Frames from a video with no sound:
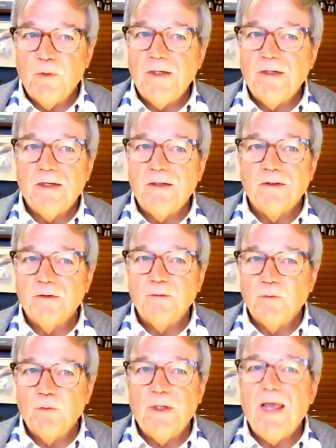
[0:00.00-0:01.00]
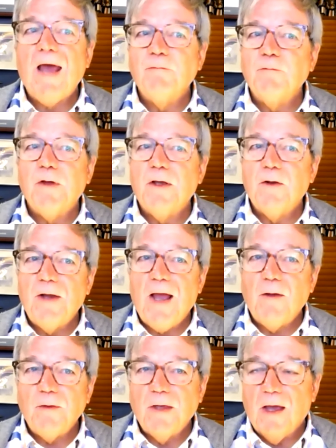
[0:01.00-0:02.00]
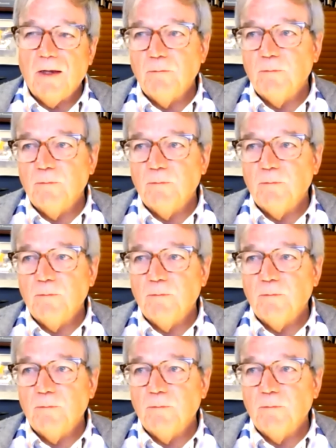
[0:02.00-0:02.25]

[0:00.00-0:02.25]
didn't, we hadn't figured out yet.